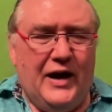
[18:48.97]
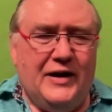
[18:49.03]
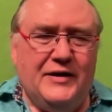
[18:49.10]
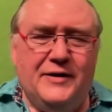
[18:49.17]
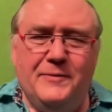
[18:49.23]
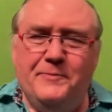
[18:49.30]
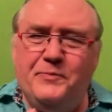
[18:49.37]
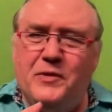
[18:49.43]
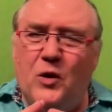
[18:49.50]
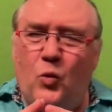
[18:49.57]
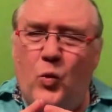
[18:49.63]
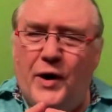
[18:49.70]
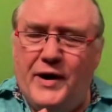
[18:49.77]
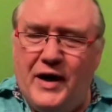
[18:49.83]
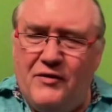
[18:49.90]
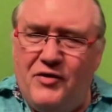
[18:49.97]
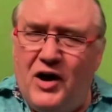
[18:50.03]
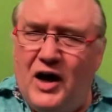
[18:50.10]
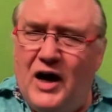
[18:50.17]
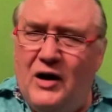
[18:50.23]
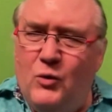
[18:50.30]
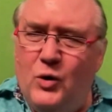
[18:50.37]
And whenever
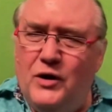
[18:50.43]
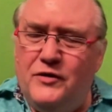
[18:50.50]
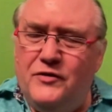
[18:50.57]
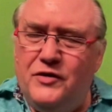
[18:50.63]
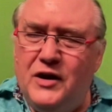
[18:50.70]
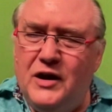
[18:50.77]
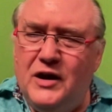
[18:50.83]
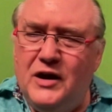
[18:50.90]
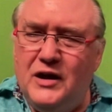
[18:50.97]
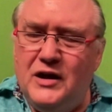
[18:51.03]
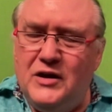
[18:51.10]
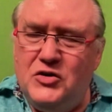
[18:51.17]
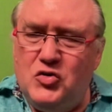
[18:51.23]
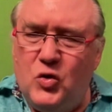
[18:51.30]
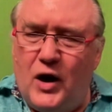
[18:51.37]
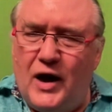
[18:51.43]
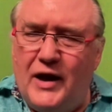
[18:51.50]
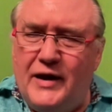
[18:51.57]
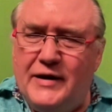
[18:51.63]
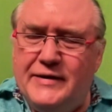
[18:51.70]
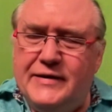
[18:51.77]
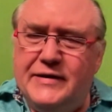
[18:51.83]
I was
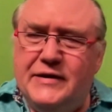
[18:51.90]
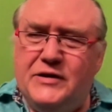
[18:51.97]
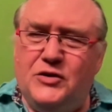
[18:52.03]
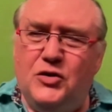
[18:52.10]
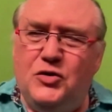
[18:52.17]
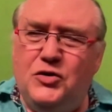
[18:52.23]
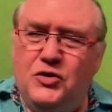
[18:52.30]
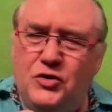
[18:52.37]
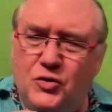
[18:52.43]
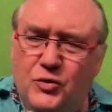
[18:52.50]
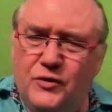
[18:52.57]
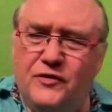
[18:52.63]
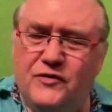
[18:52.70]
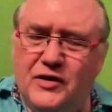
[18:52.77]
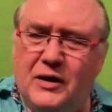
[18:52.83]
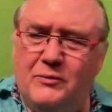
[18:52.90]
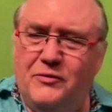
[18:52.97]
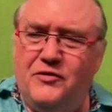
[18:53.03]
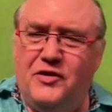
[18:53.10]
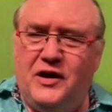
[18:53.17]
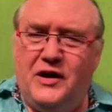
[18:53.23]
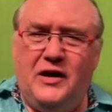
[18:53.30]
trying to do
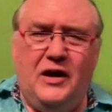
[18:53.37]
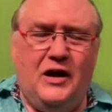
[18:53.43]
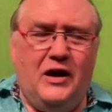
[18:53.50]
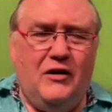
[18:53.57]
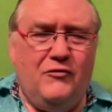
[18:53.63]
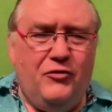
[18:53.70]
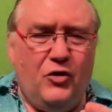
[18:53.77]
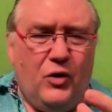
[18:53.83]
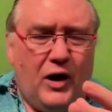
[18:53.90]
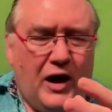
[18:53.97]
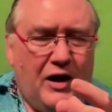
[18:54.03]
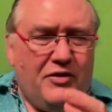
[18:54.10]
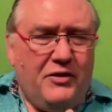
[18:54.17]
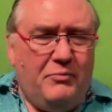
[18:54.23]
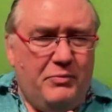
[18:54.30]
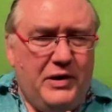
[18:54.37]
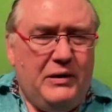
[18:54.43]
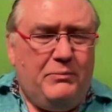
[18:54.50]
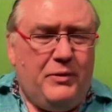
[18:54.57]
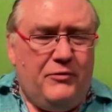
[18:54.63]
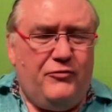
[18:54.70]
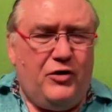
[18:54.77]
something for other
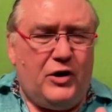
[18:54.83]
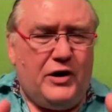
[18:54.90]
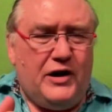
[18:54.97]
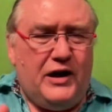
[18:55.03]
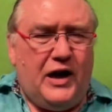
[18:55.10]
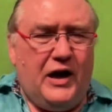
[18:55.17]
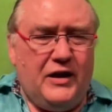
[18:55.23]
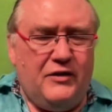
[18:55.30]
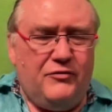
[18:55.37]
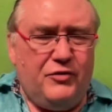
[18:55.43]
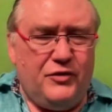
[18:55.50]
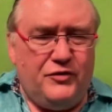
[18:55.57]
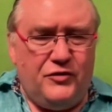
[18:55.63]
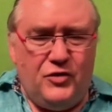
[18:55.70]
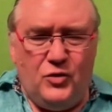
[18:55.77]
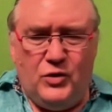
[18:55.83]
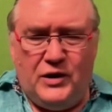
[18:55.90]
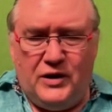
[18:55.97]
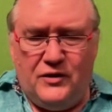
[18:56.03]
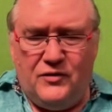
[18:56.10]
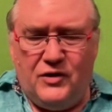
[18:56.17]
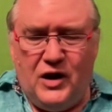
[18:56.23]
people, for clients, for
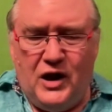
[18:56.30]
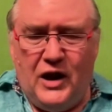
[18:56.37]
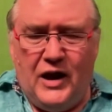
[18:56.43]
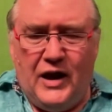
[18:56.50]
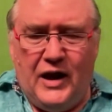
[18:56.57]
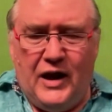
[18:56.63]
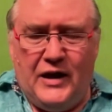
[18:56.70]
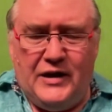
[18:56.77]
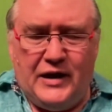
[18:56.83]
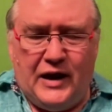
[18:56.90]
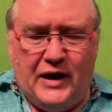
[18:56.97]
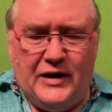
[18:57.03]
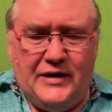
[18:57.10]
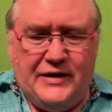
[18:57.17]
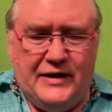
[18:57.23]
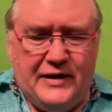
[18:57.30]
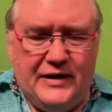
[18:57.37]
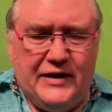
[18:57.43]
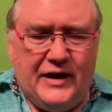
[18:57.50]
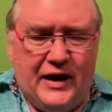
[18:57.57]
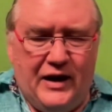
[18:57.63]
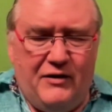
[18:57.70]
students, and I didn't
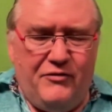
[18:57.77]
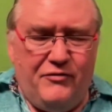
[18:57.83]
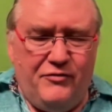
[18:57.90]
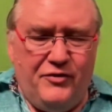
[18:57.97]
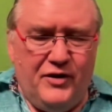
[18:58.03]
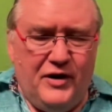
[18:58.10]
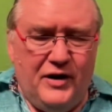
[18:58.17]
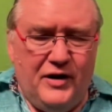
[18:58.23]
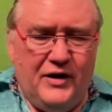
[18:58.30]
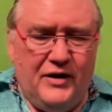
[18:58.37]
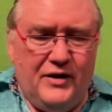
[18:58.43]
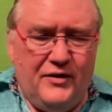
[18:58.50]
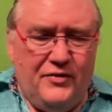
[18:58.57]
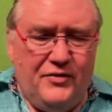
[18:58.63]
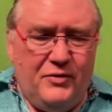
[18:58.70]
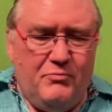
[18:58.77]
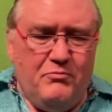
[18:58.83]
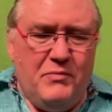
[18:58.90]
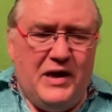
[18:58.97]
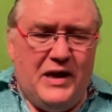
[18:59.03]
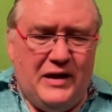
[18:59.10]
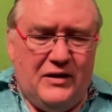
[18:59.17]
have the
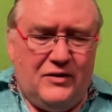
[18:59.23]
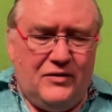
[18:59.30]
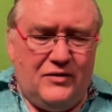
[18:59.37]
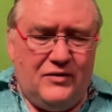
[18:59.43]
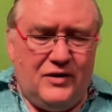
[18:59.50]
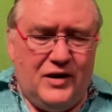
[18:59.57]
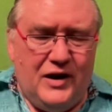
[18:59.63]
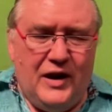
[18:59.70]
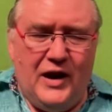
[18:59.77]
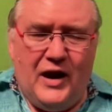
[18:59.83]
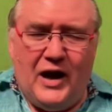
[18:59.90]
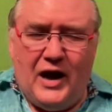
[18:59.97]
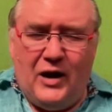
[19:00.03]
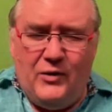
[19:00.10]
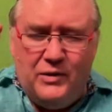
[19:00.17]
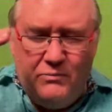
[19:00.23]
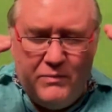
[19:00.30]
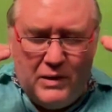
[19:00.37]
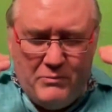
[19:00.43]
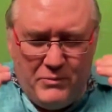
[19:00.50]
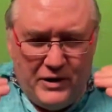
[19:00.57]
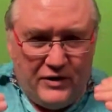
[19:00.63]
means, I
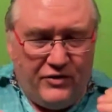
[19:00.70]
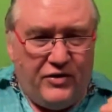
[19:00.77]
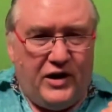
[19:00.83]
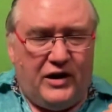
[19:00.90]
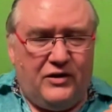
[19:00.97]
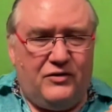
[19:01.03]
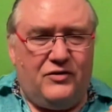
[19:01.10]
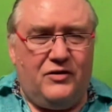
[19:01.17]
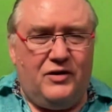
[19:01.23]
remembered things.